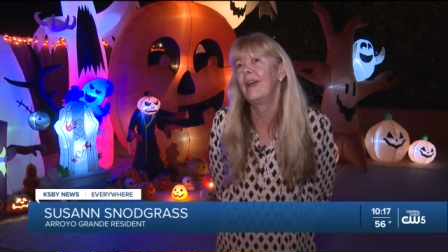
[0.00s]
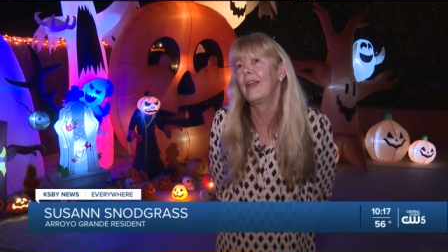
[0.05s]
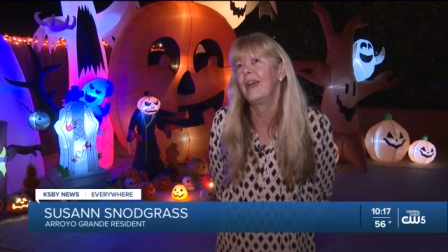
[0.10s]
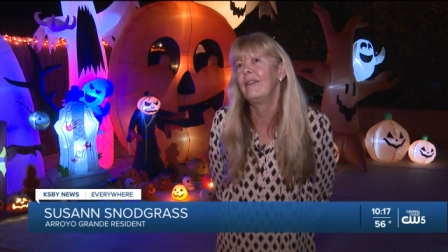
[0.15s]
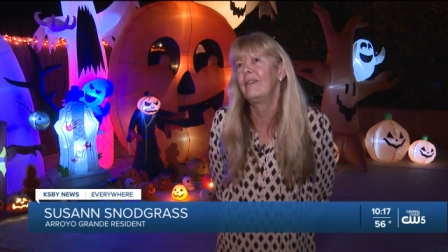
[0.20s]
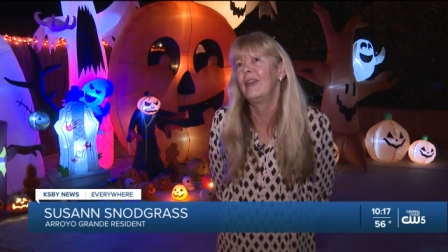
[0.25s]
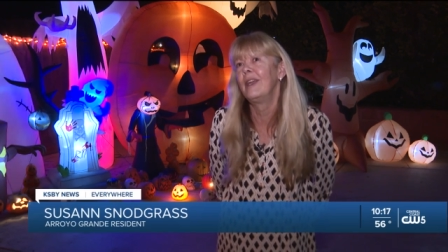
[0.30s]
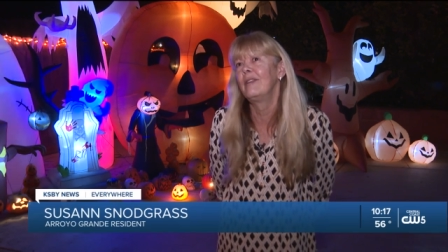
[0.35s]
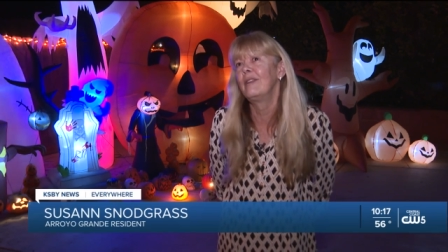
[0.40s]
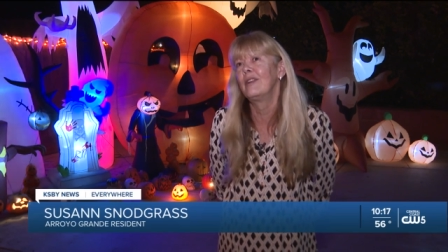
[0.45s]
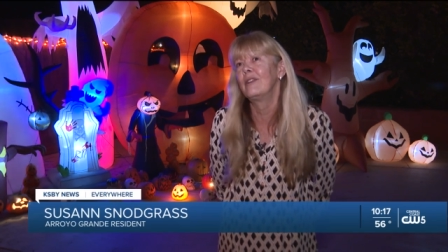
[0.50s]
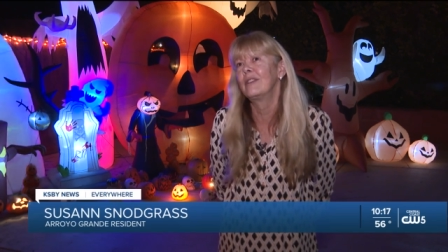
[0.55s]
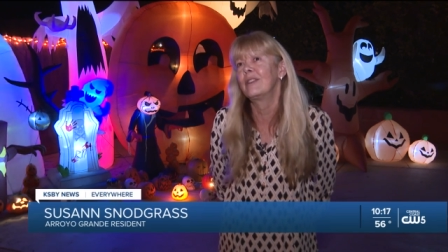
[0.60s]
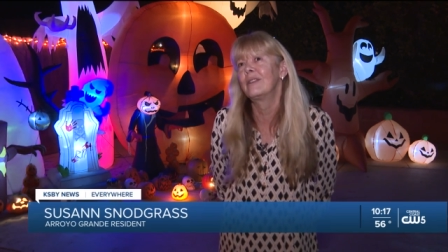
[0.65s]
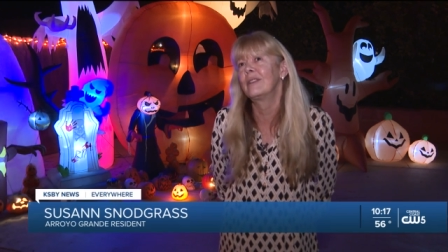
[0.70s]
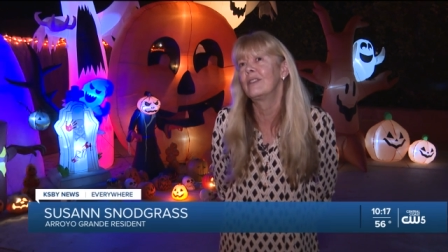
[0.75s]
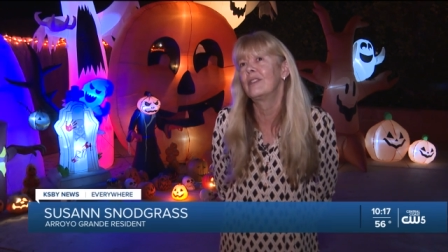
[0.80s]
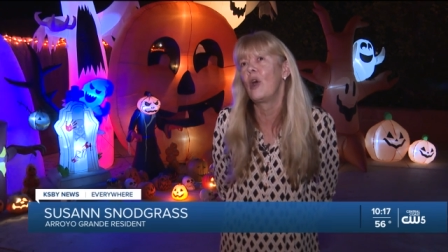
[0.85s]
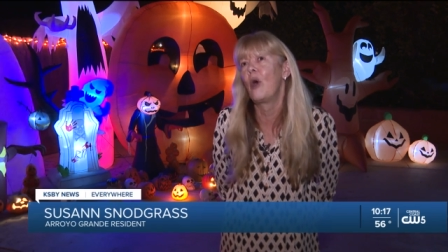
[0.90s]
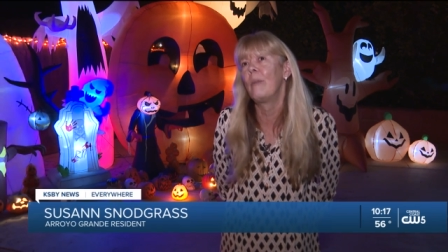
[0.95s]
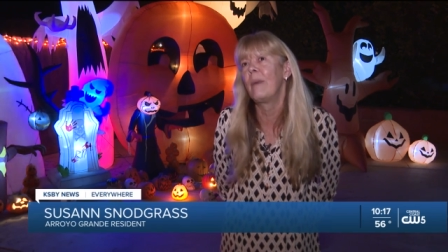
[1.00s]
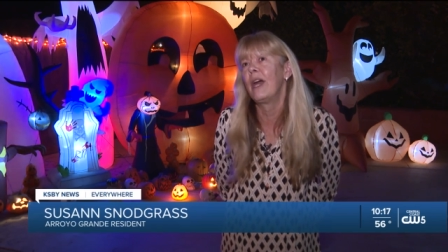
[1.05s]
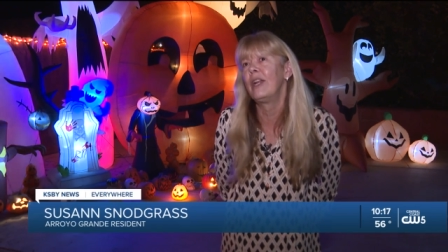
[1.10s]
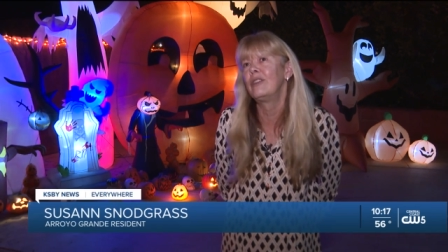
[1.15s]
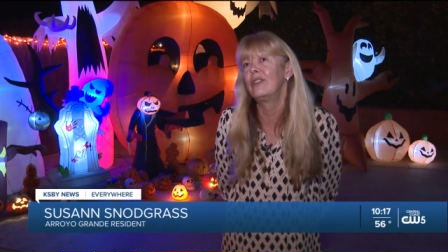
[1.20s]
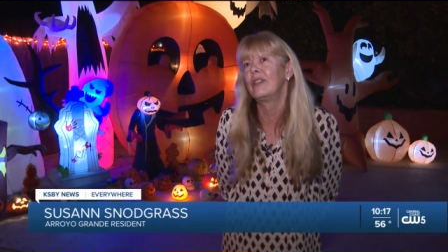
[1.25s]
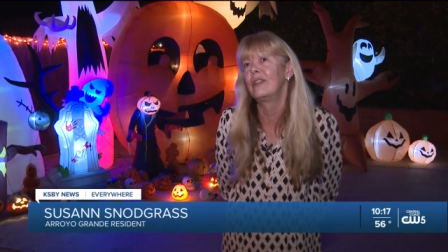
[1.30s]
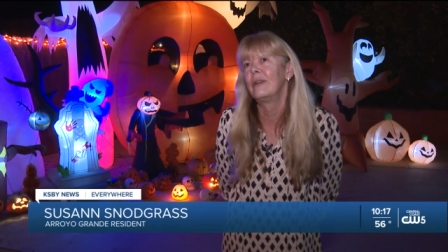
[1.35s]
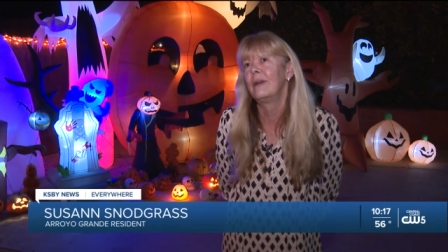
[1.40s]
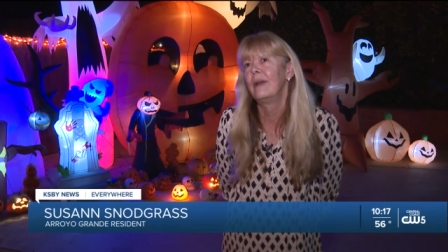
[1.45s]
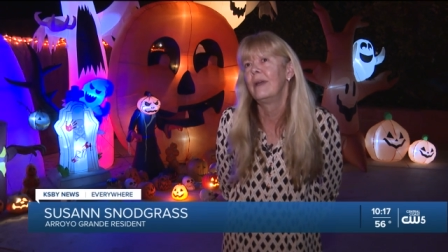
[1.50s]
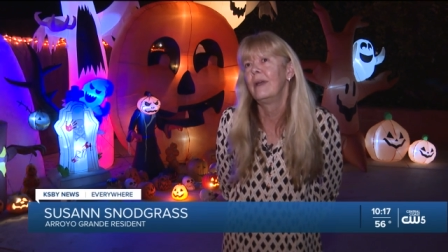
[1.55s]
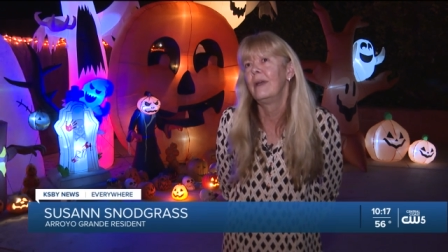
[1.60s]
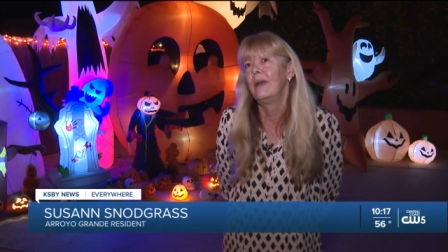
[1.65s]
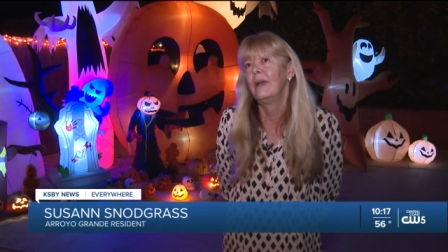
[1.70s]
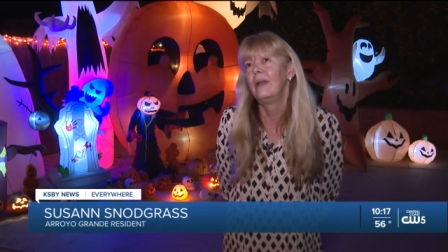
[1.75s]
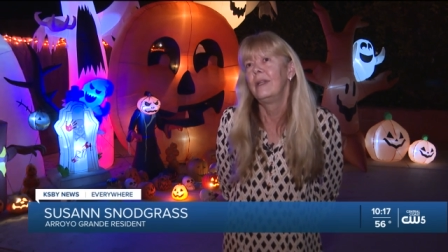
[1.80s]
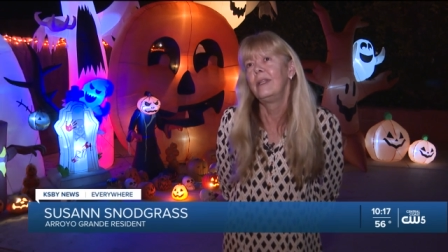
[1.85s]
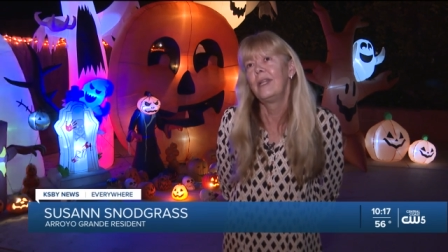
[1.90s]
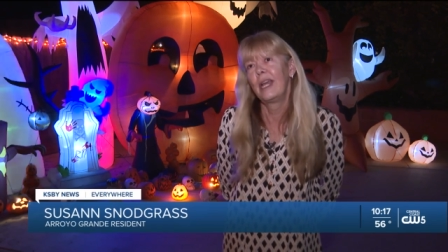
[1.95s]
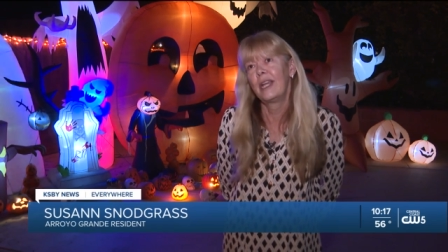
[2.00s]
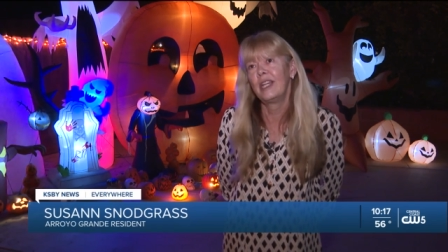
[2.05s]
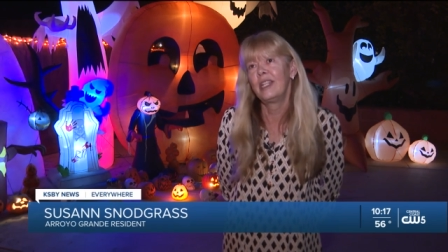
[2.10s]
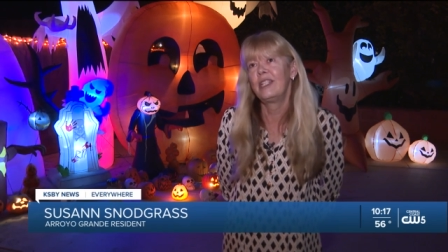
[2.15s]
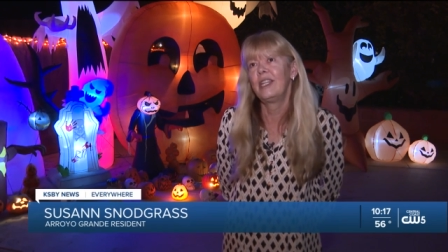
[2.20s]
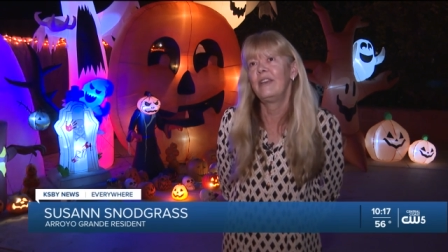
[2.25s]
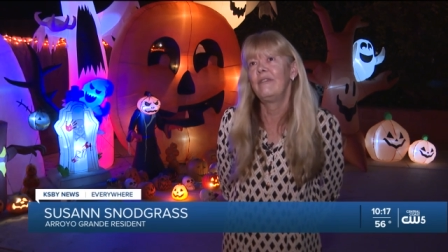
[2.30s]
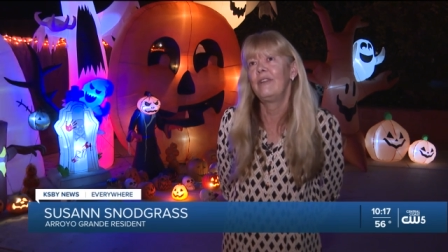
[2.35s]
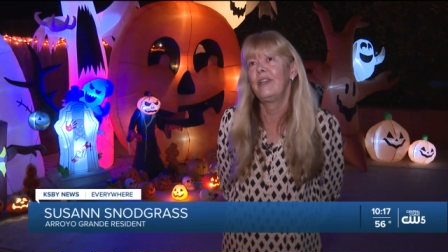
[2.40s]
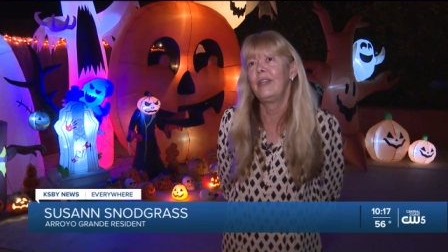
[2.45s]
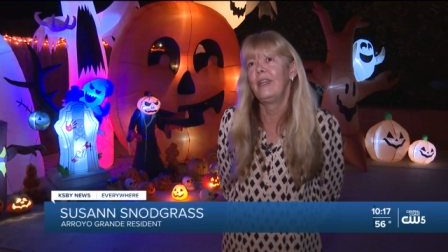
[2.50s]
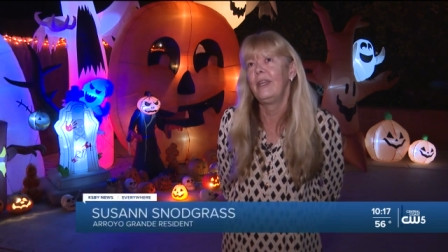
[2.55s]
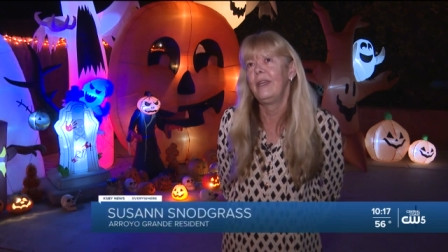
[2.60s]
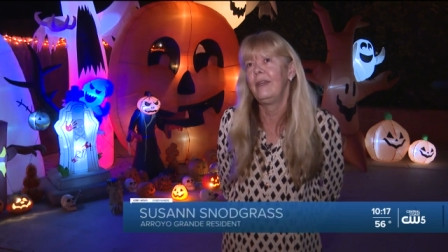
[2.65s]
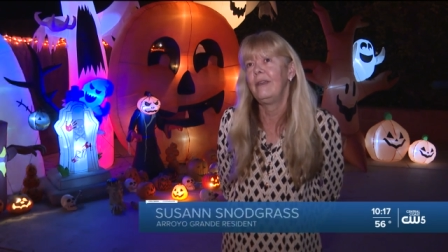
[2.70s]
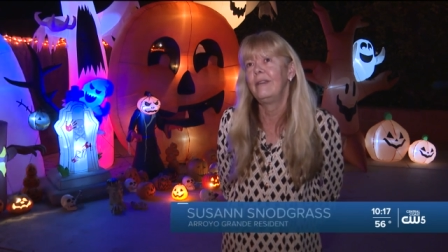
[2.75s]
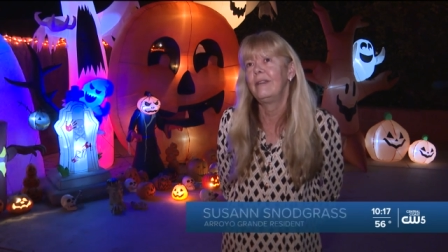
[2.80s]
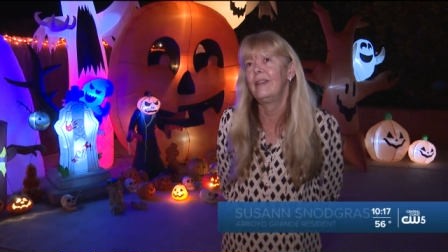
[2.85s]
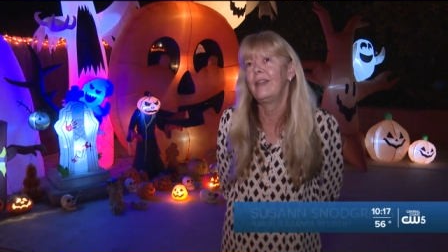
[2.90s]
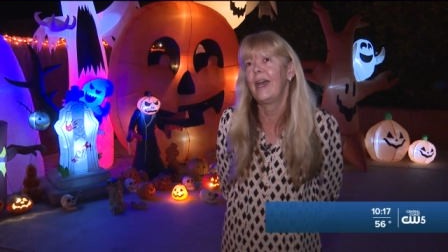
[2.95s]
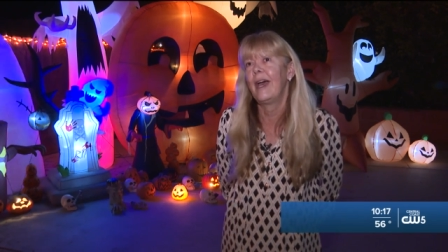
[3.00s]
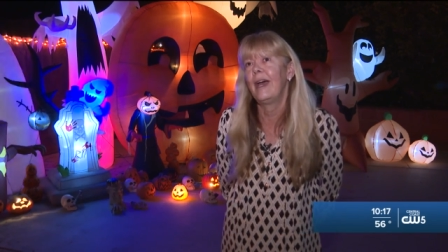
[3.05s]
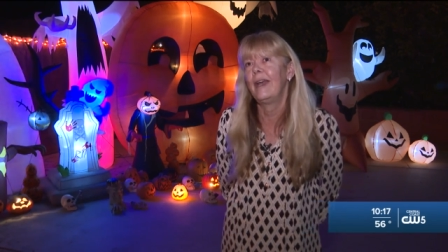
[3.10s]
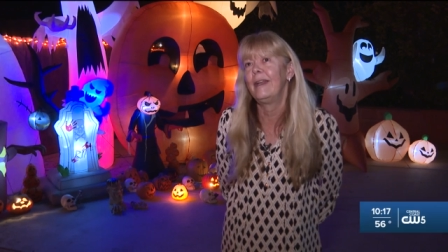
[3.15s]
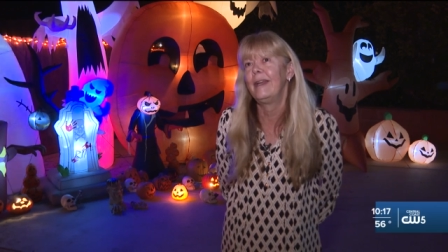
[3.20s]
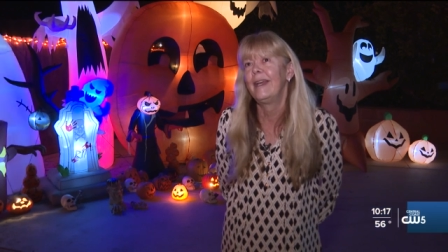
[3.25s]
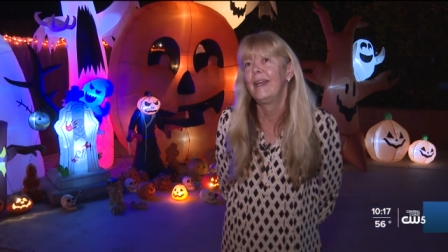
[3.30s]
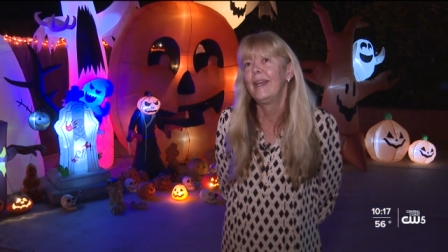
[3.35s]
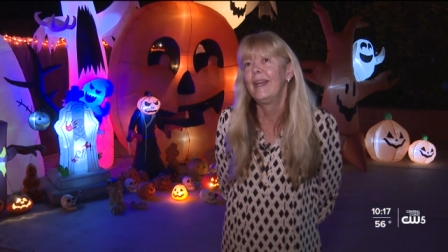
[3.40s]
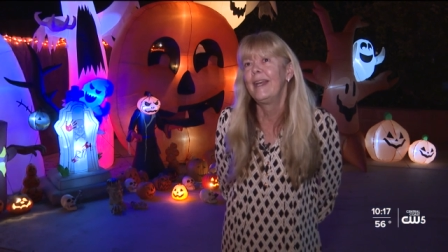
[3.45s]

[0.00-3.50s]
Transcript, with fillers: And I think there's so much negativity that